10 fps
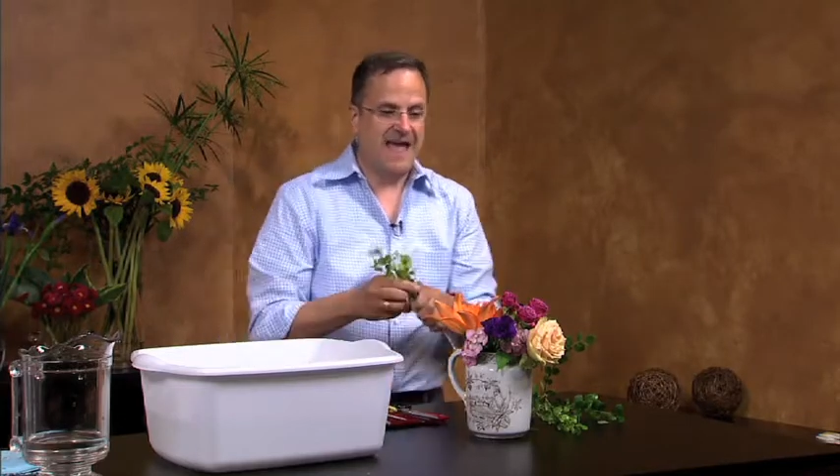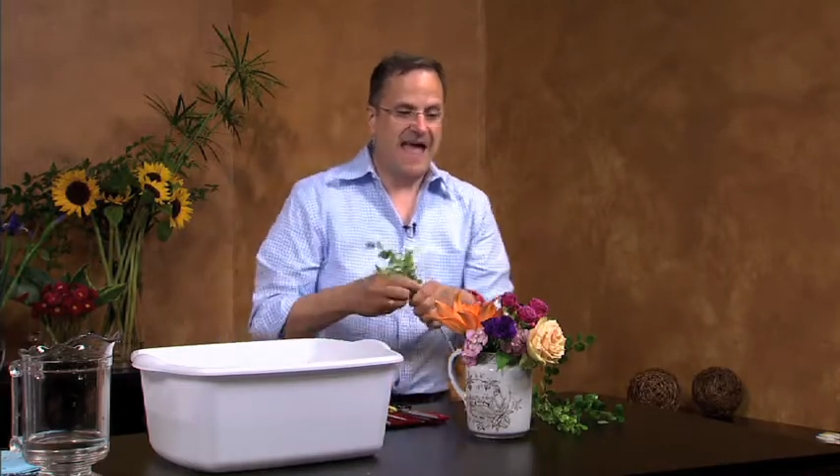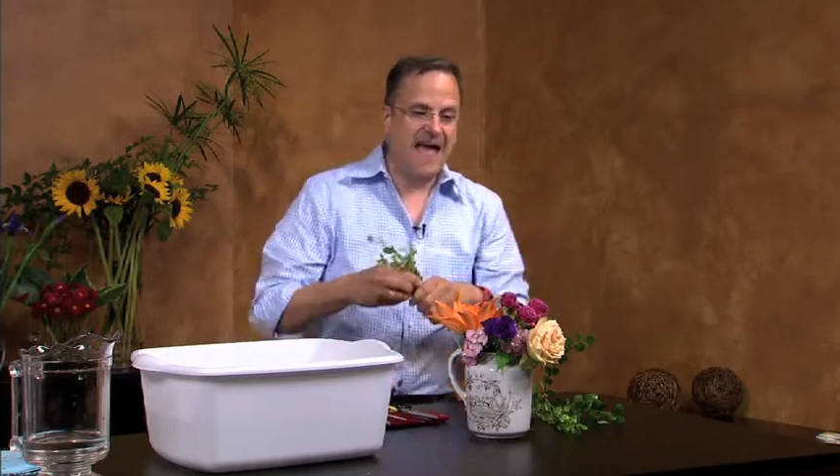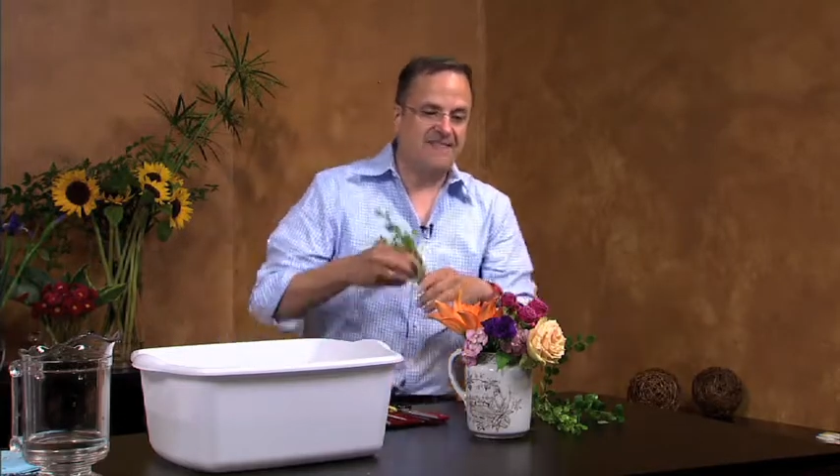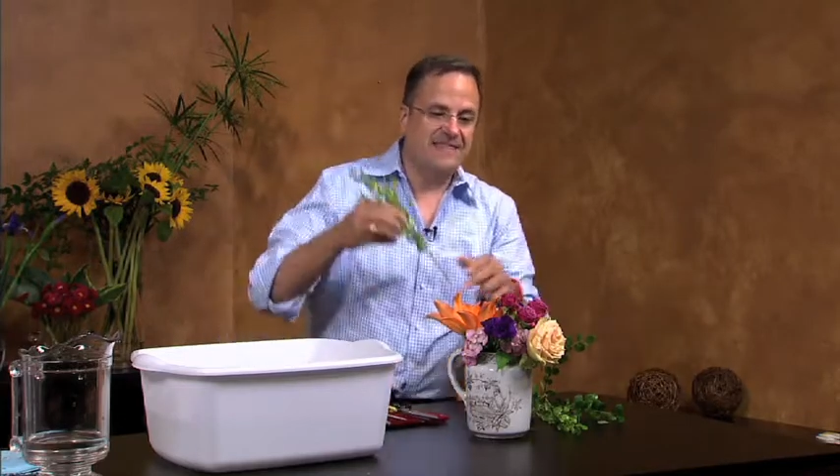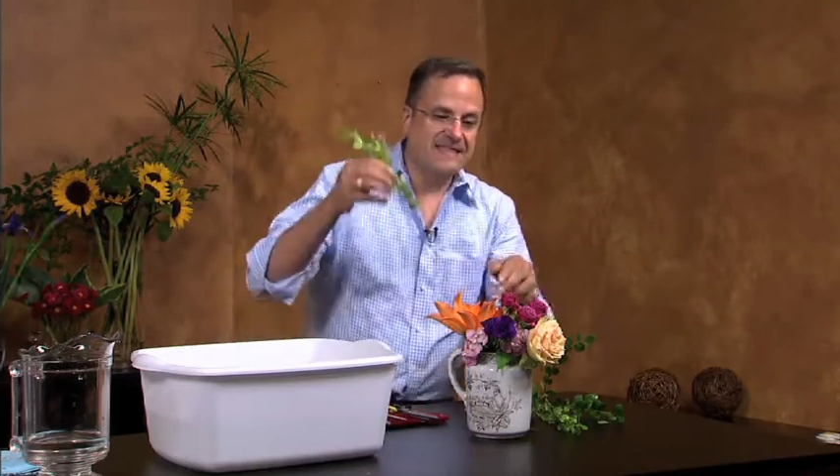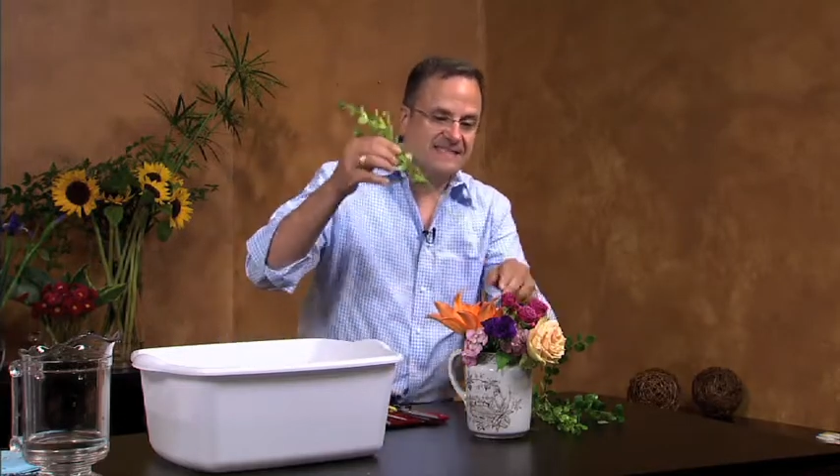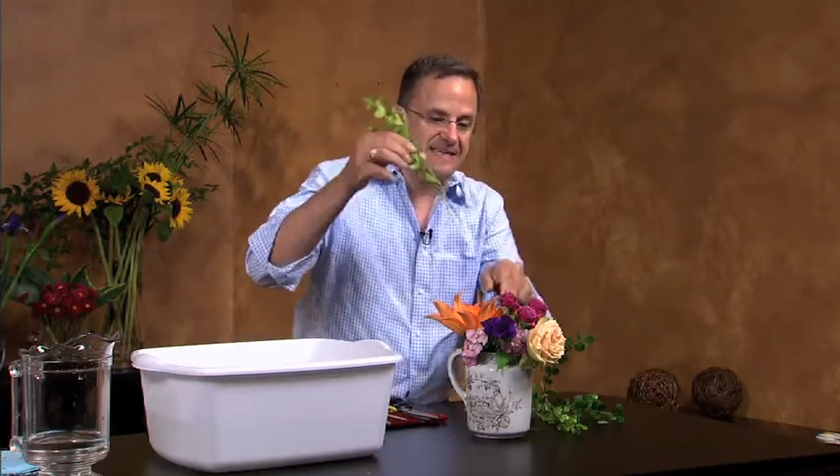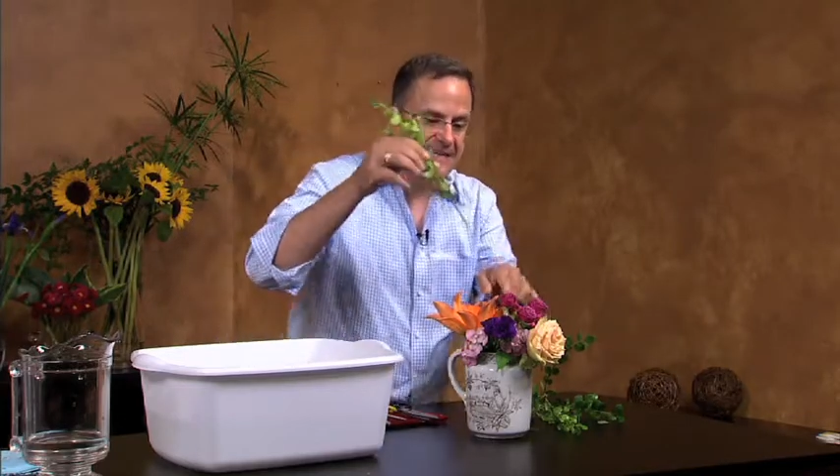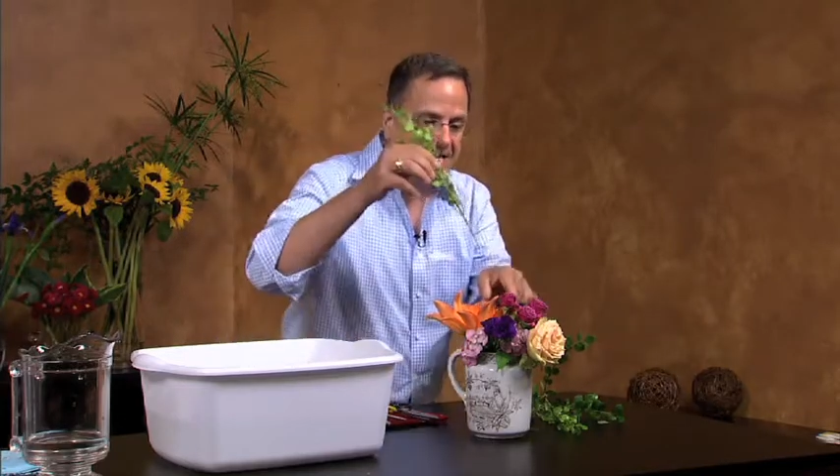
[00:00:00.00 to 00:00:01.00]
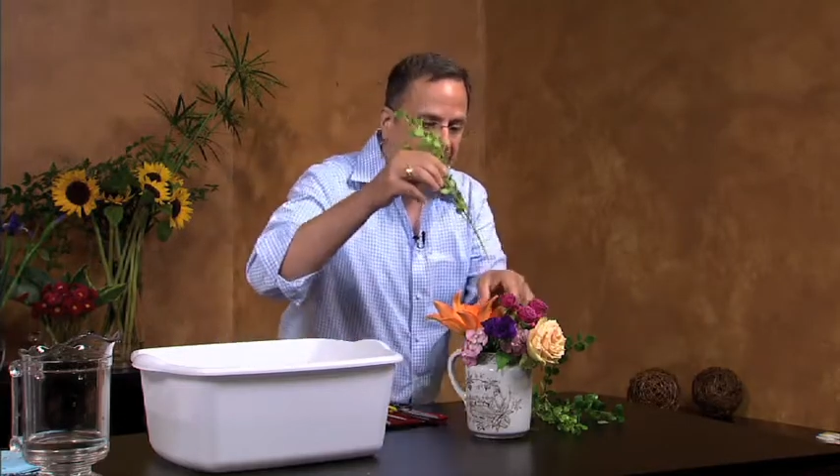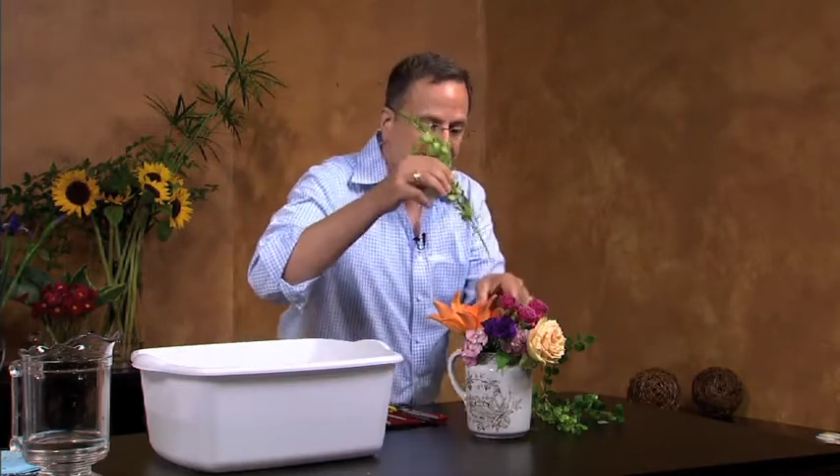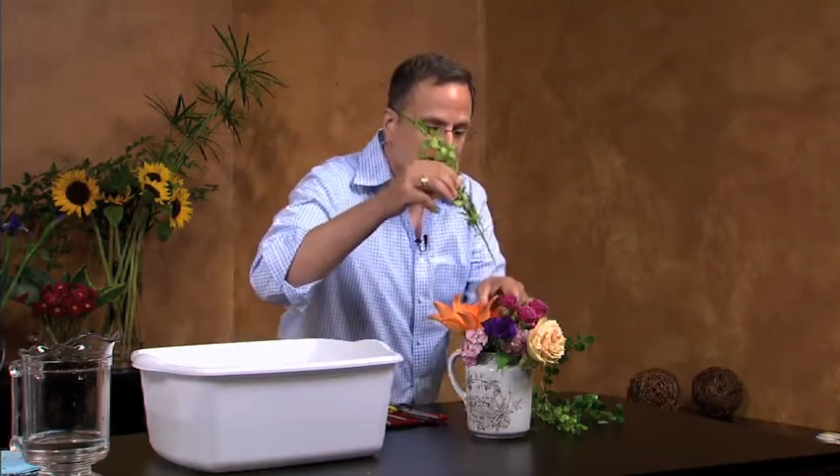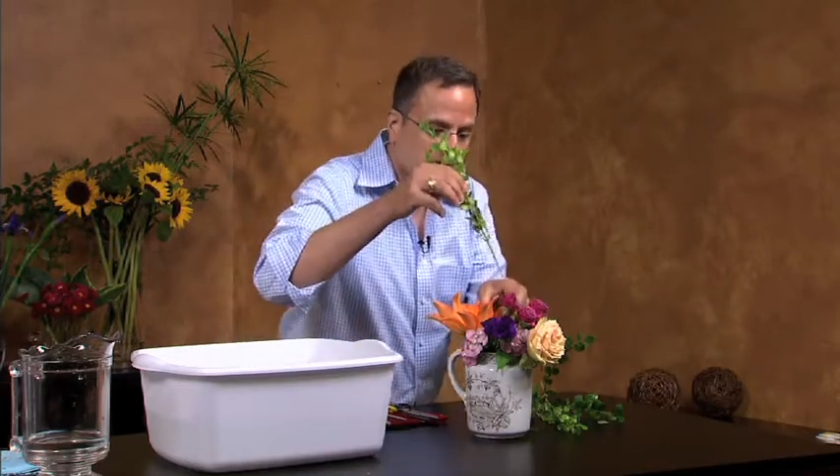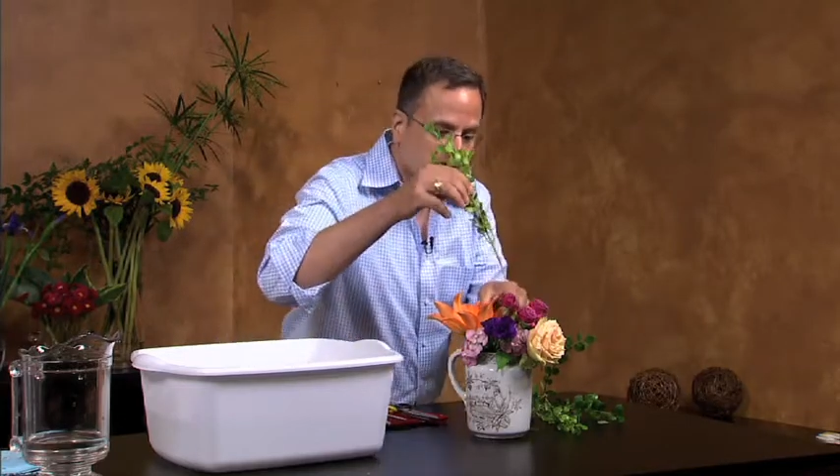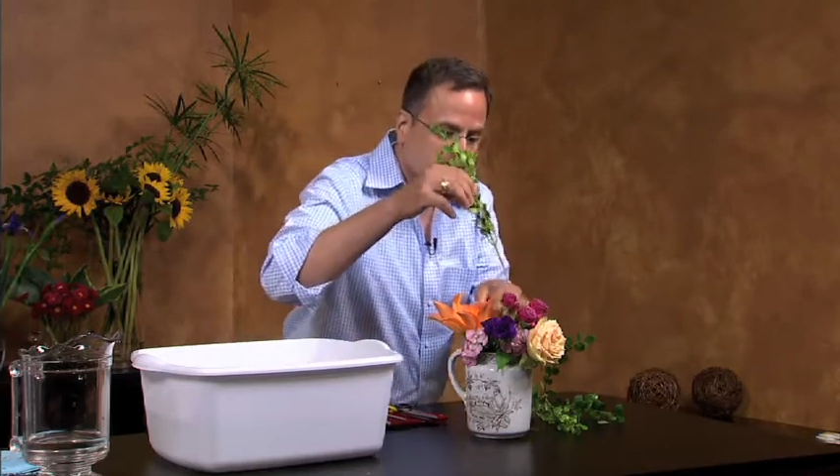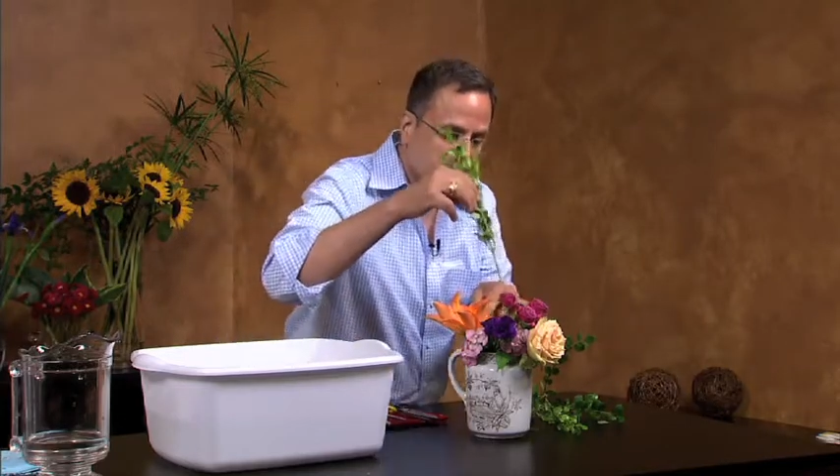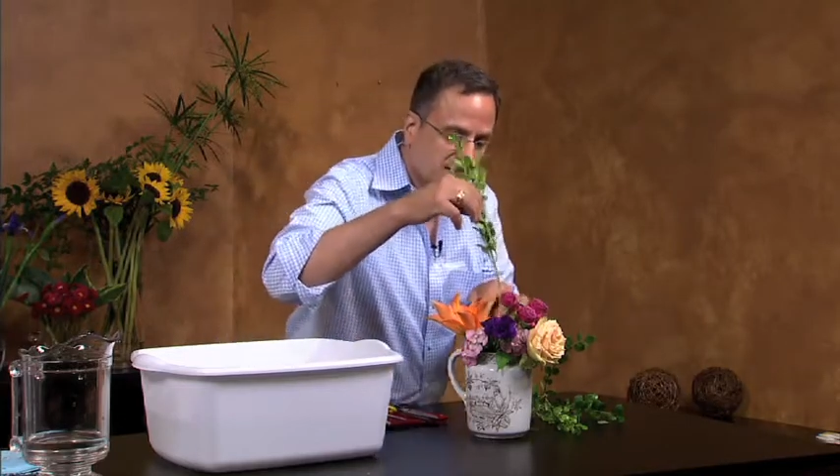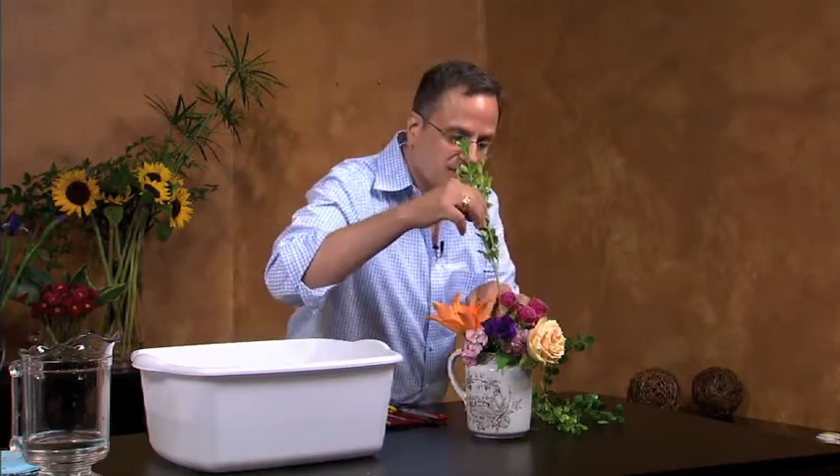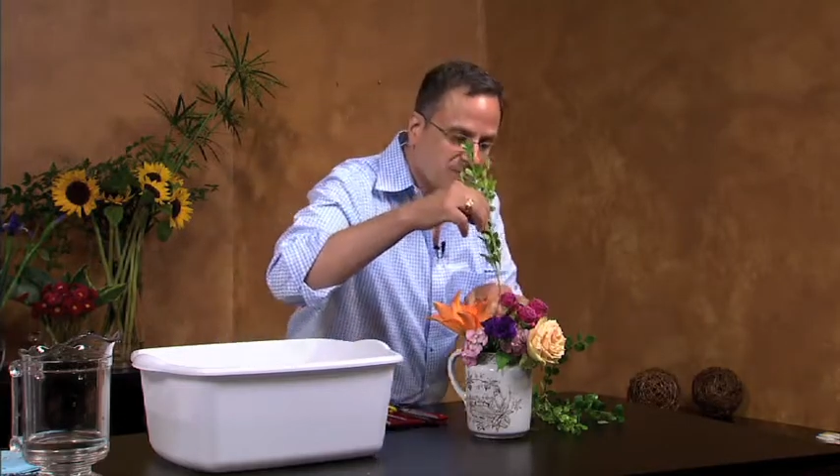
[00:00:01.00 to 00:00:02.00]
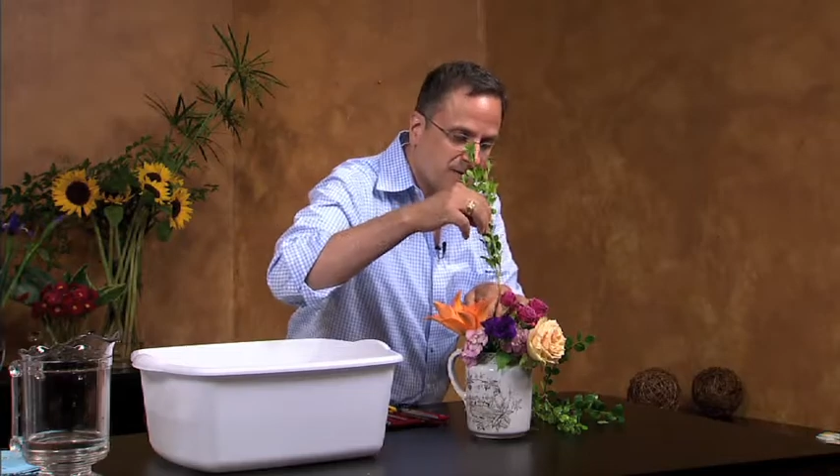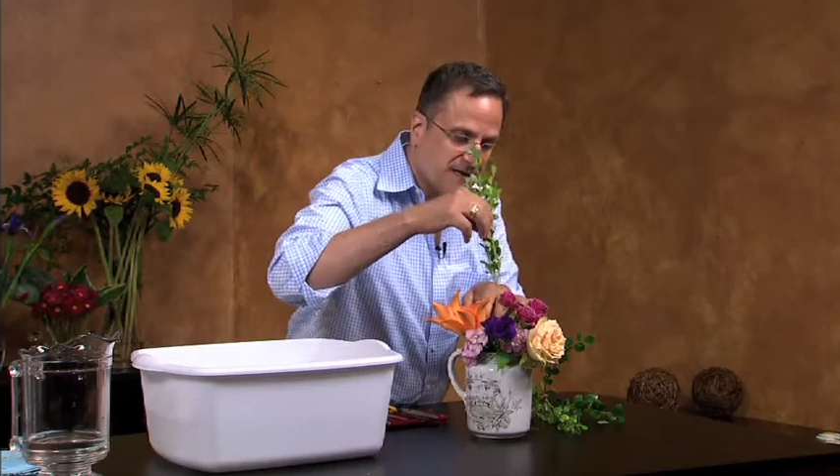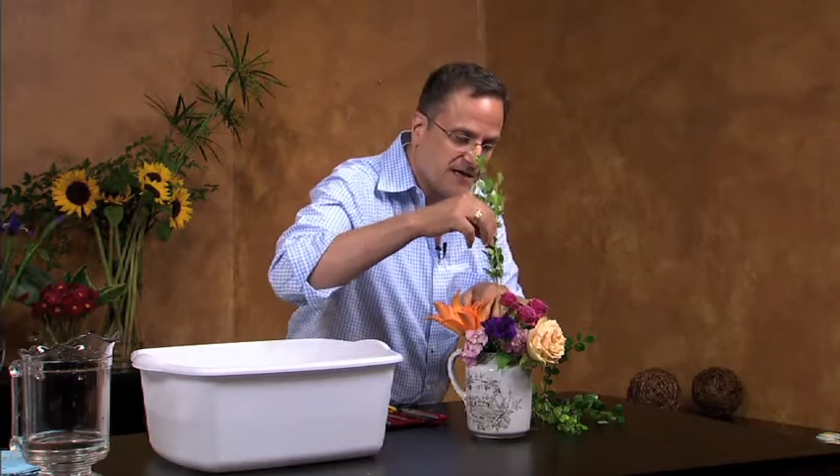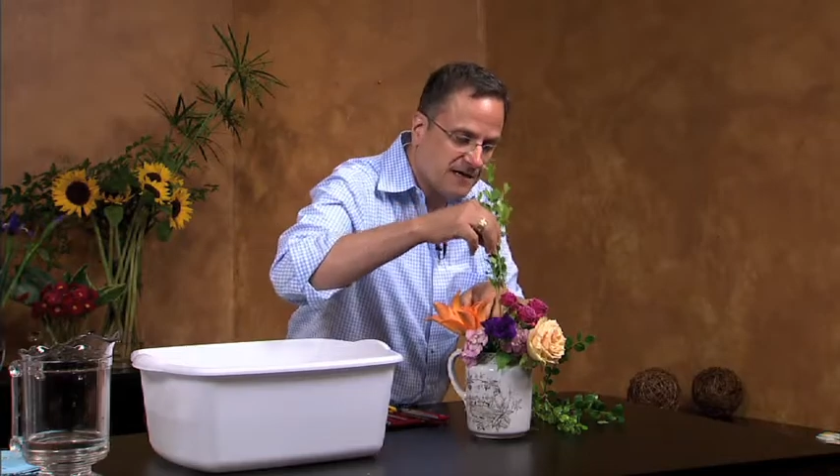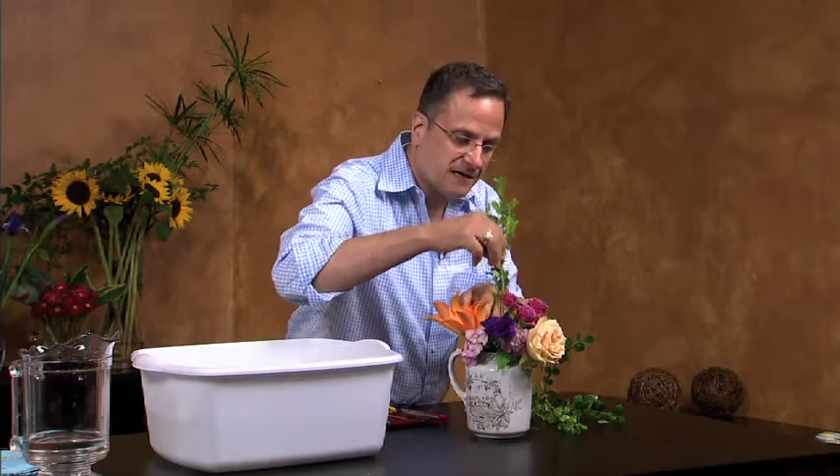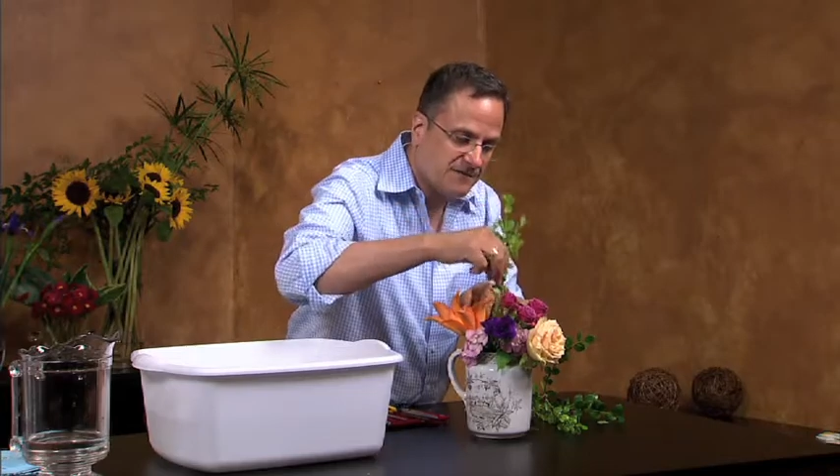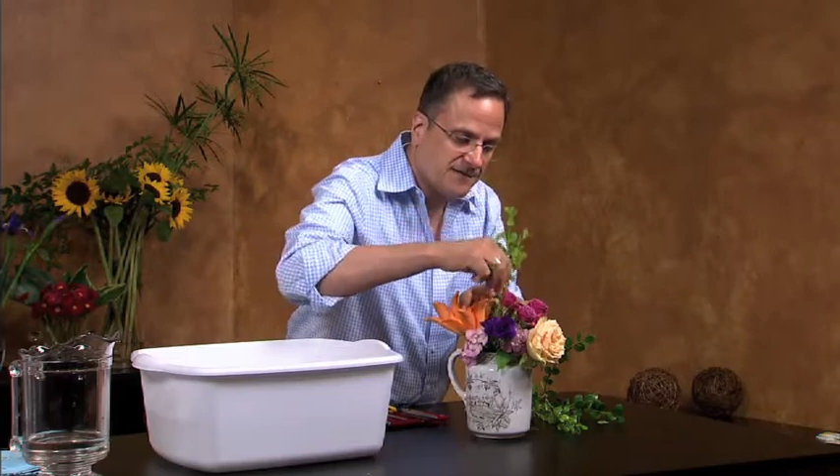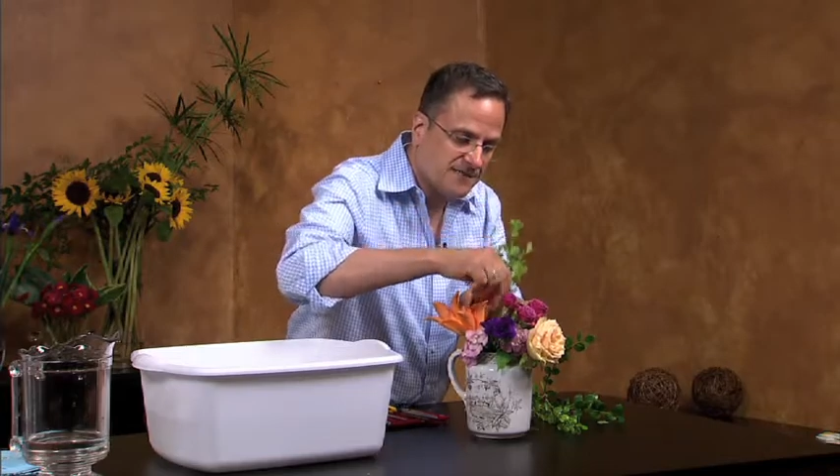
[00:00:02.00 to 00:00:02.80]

Add this in as just a little bit of